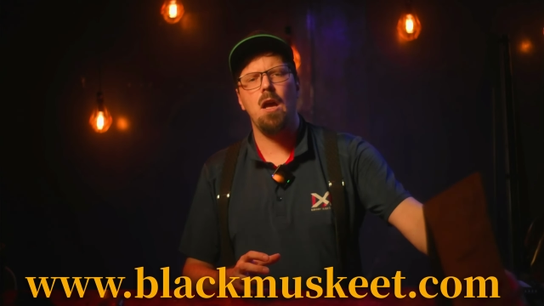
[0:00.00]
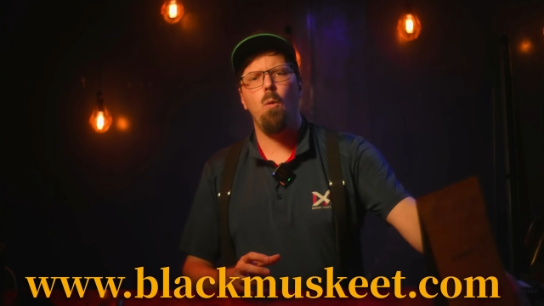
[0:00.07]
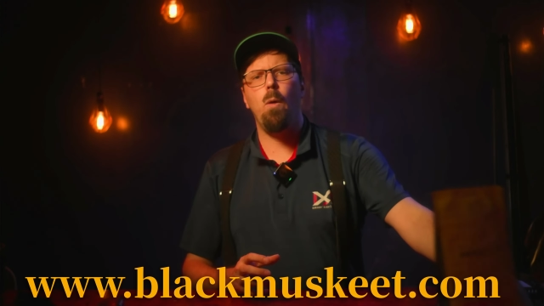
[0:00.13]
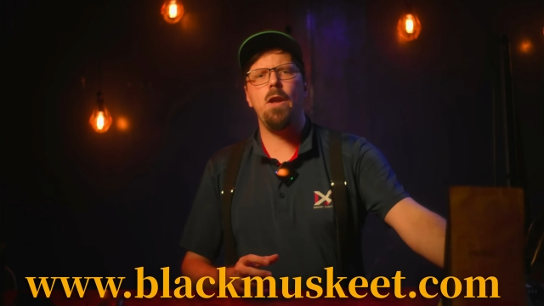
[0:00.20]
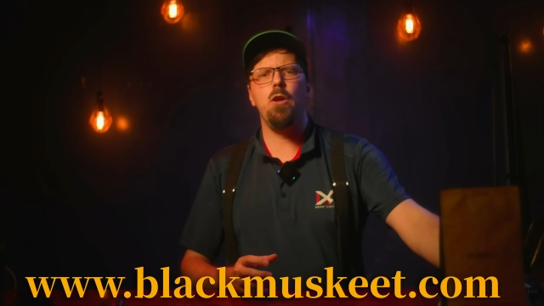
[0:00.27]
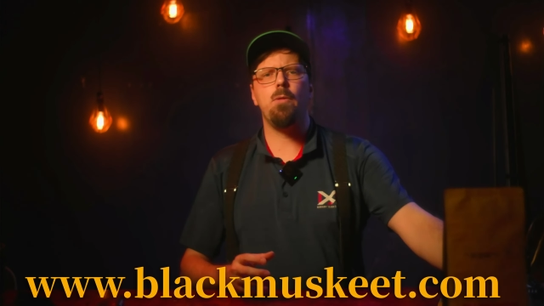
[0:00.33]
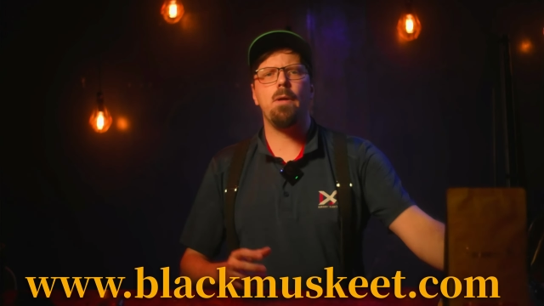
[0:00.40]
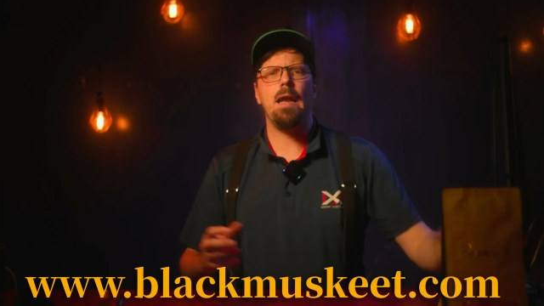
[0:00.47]

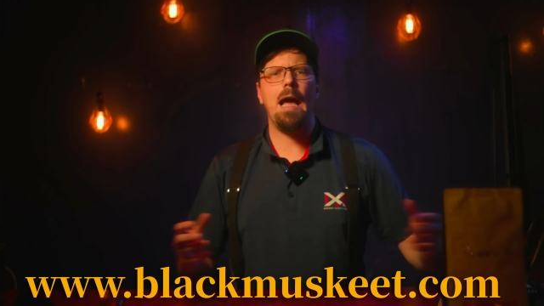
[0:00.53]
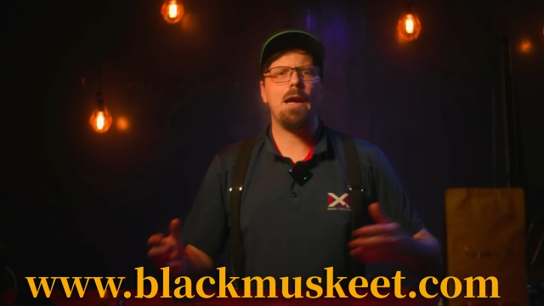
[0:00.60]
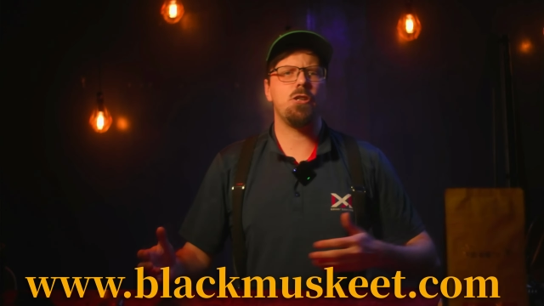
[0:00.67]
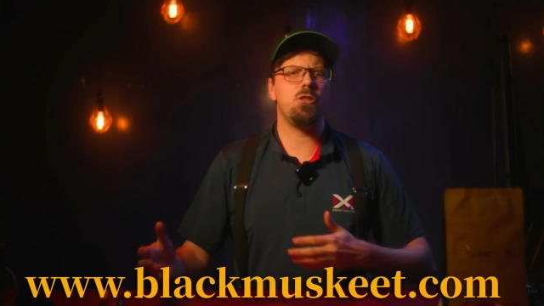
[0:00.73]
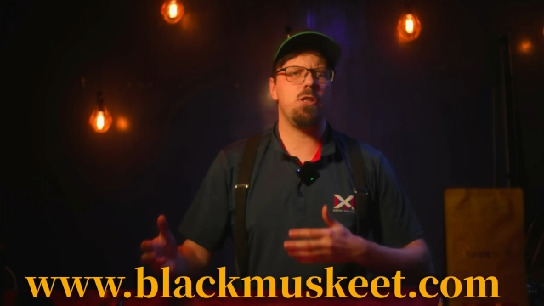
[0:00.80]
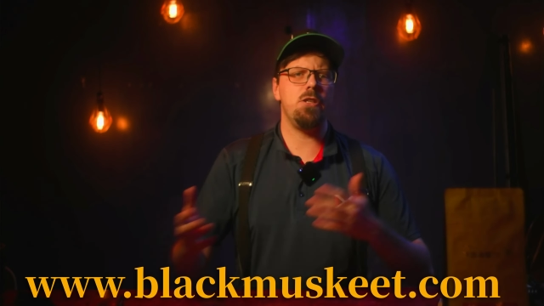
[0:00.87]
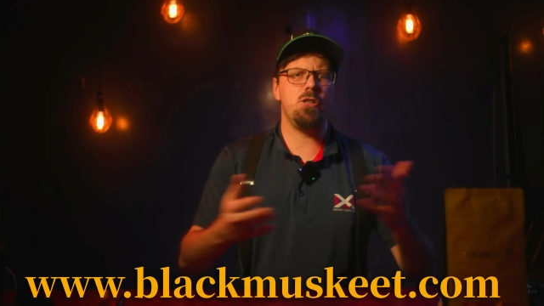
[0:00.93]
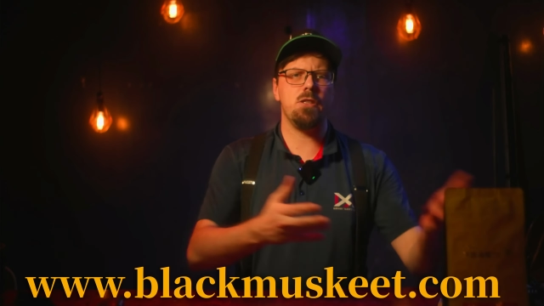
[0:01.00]
when you can
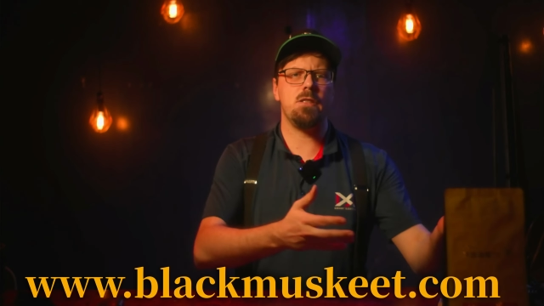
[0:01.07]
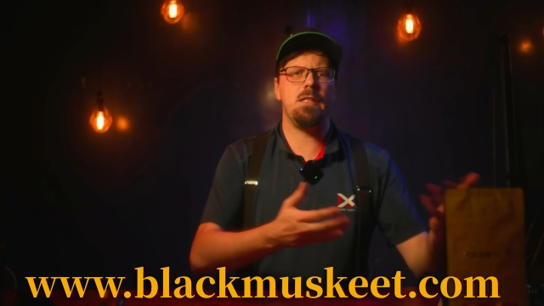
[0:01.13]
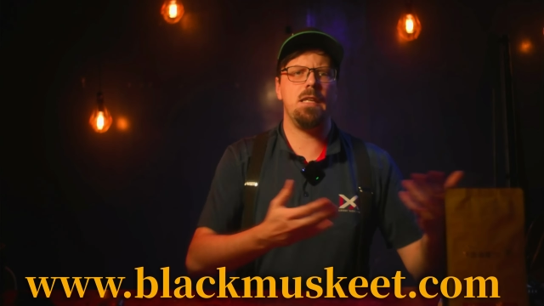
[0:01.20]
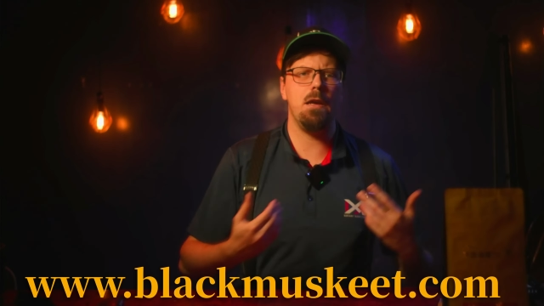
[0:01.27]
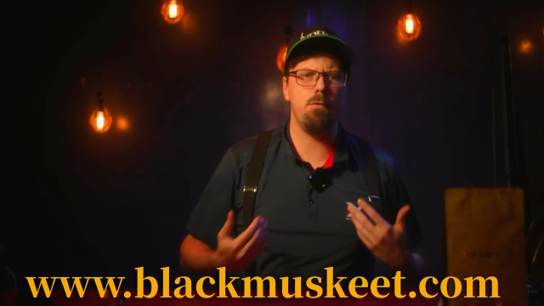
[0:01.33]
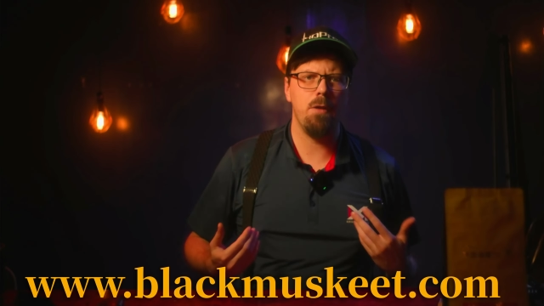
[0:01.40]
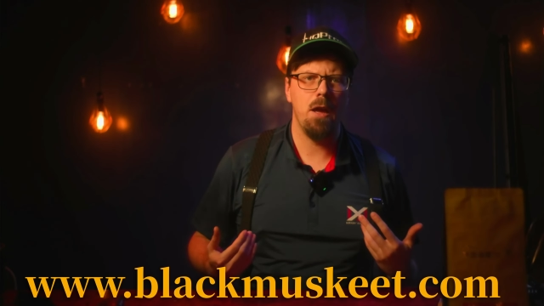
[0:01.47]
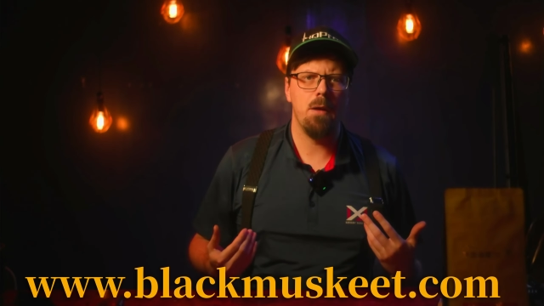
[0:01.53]
actually just
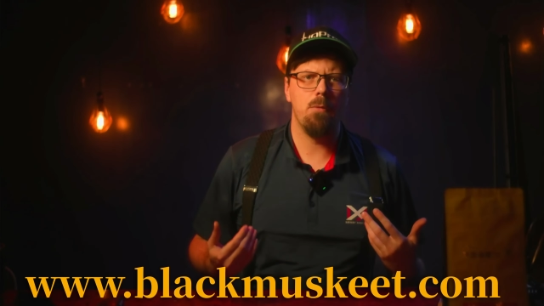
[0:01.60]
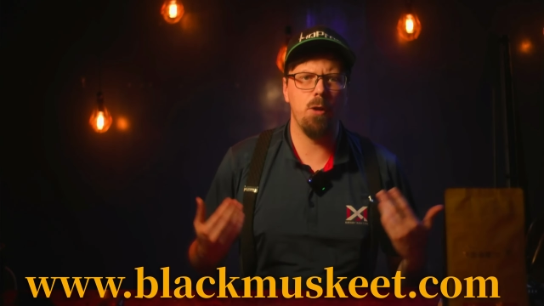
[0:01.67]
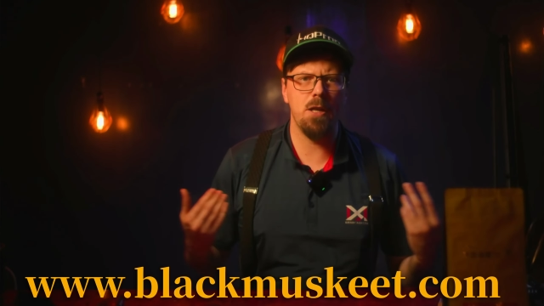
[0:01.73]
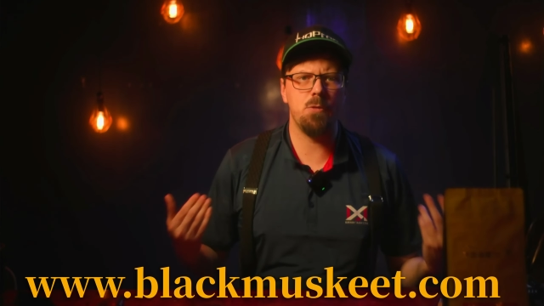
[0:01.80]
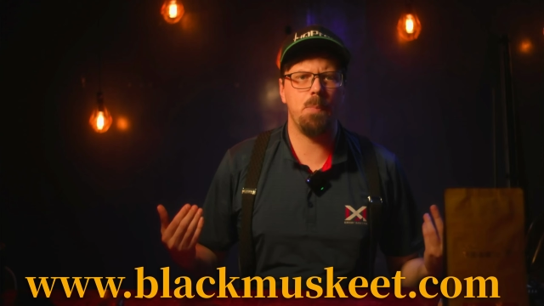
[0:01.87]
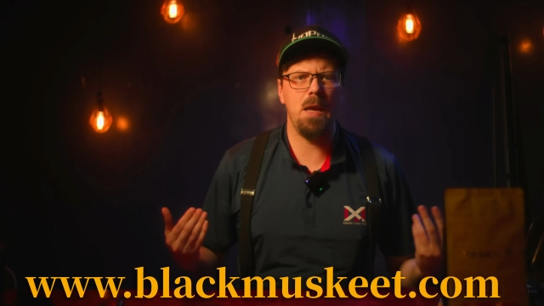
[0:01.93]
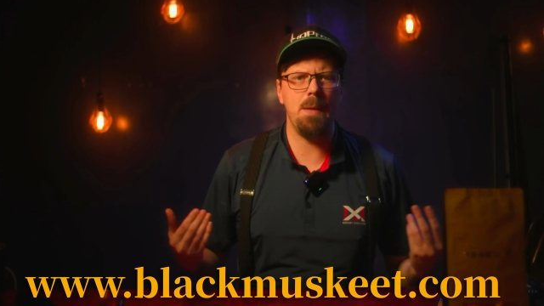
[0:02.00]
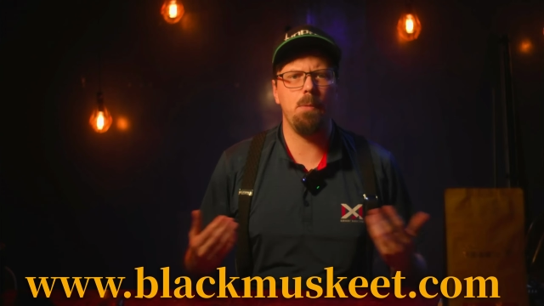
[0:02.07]
give
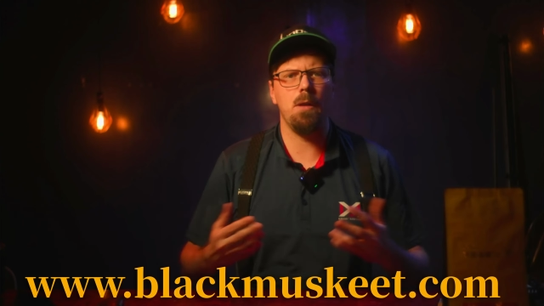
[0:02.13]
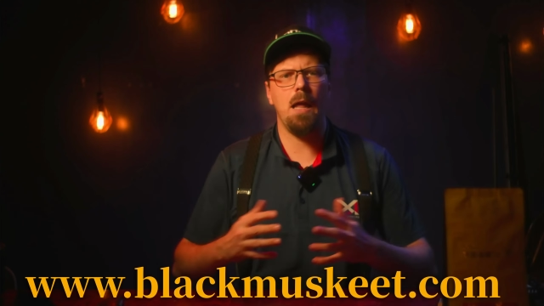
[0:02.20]
rich people